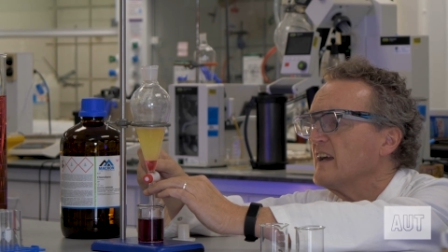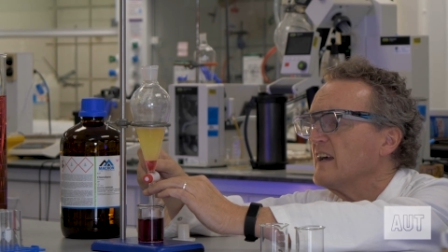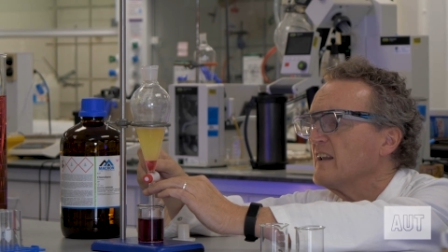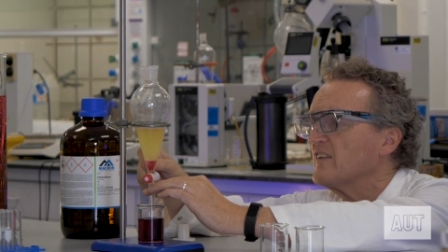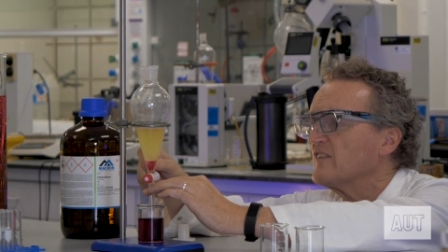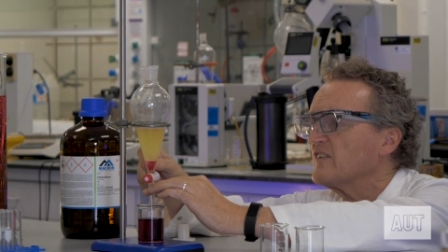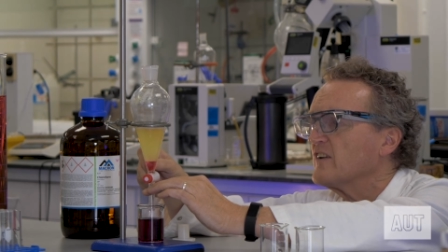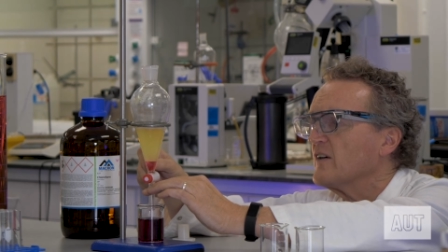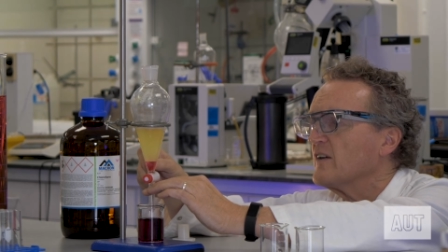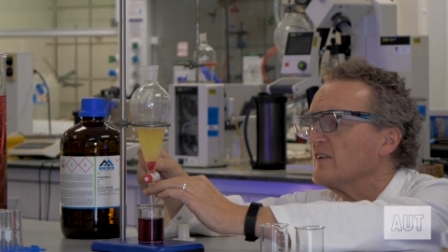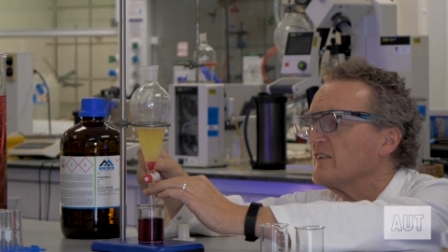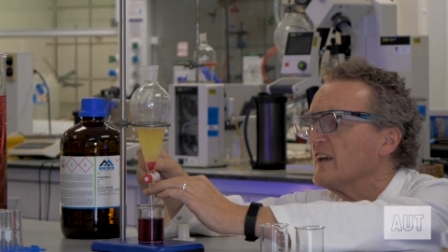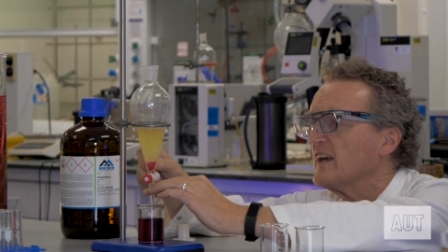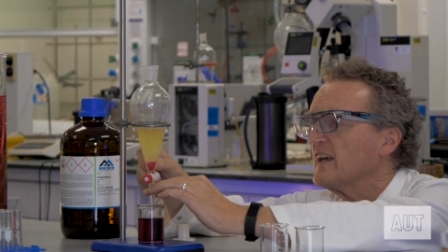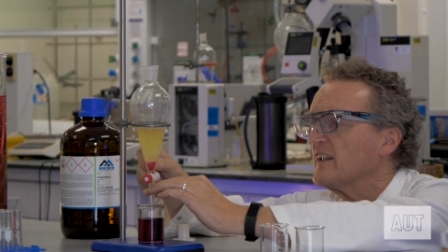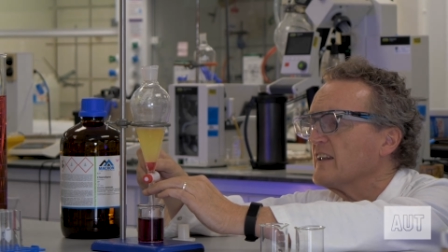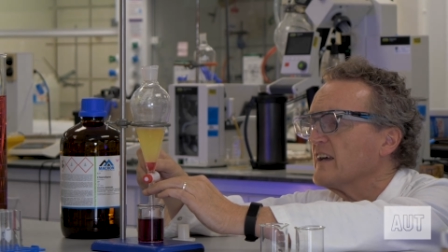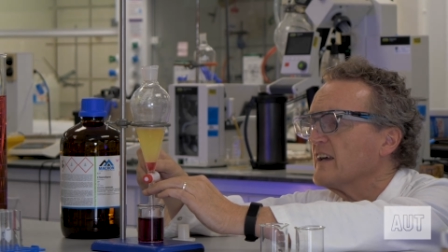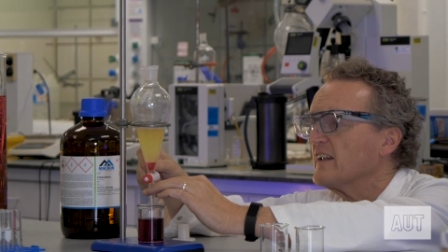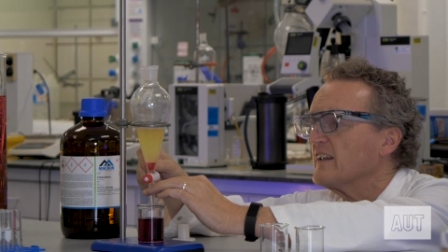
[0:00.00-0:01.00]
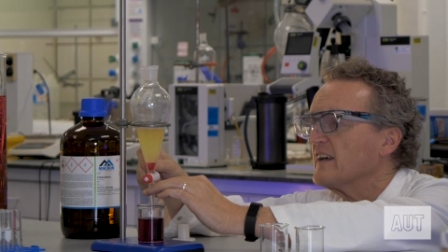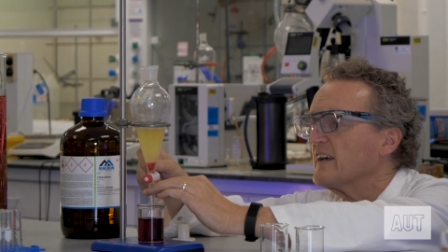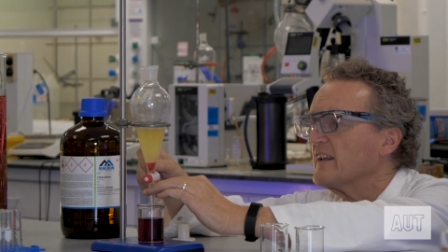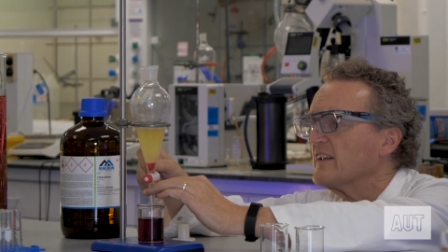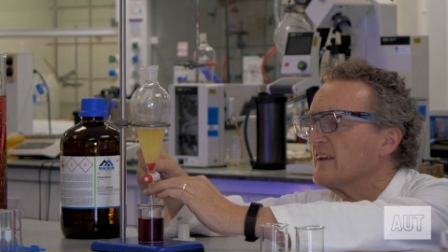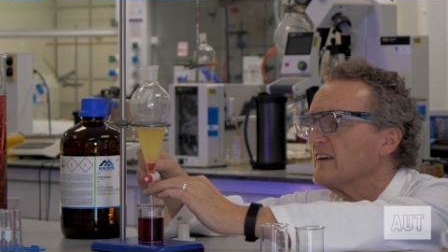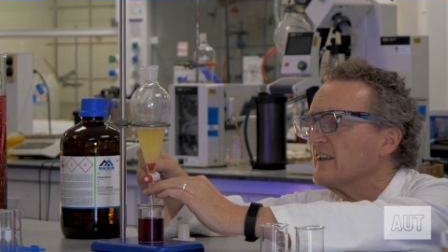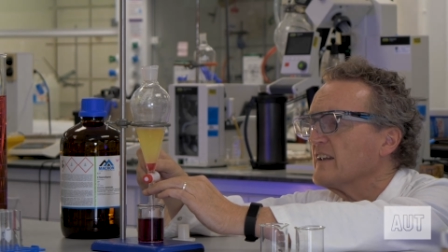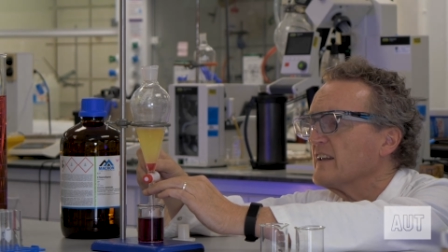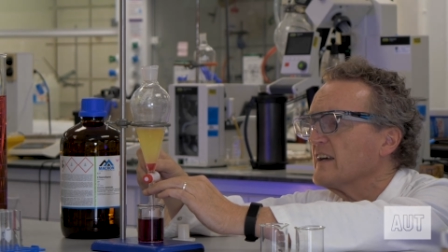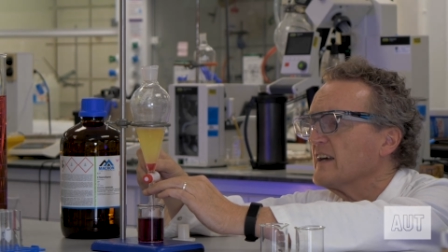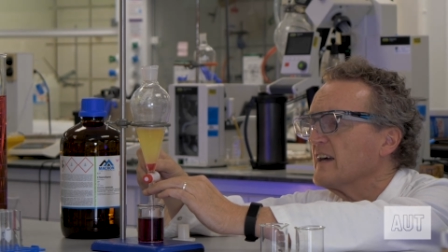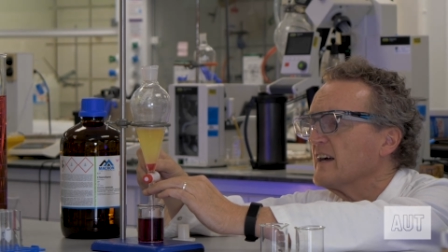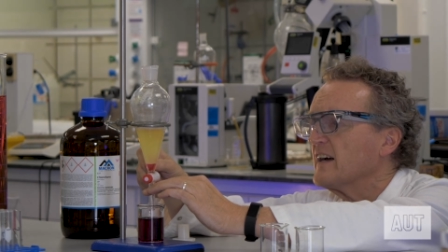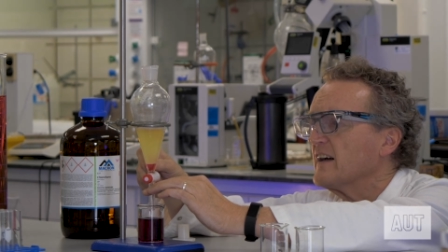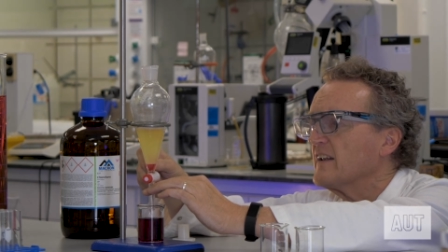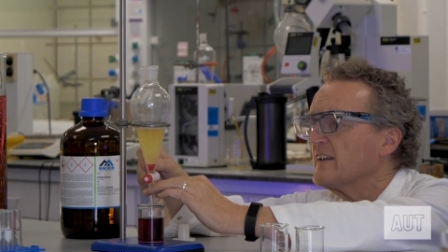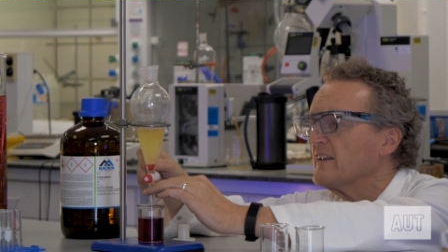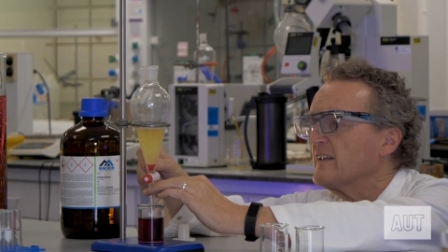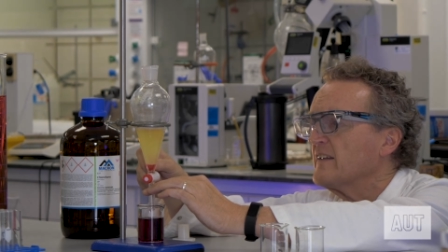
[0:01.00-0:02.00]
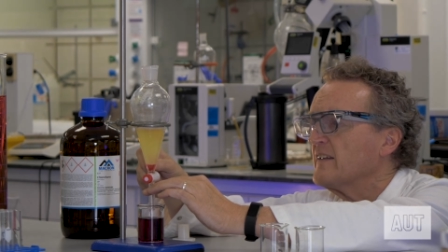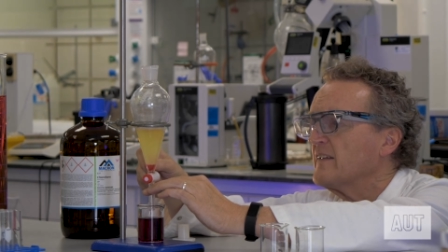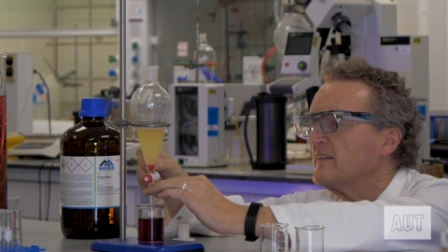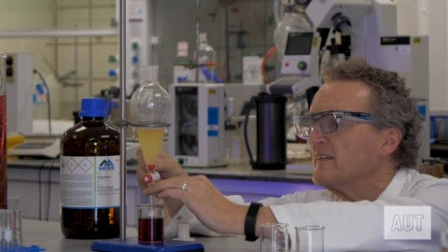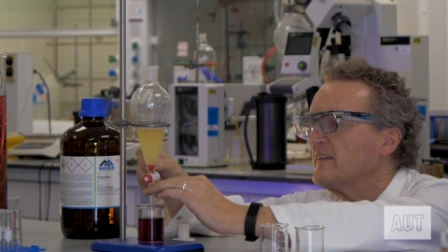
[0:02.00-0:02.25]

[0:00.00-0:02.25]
And it's going down, down, down, down, down.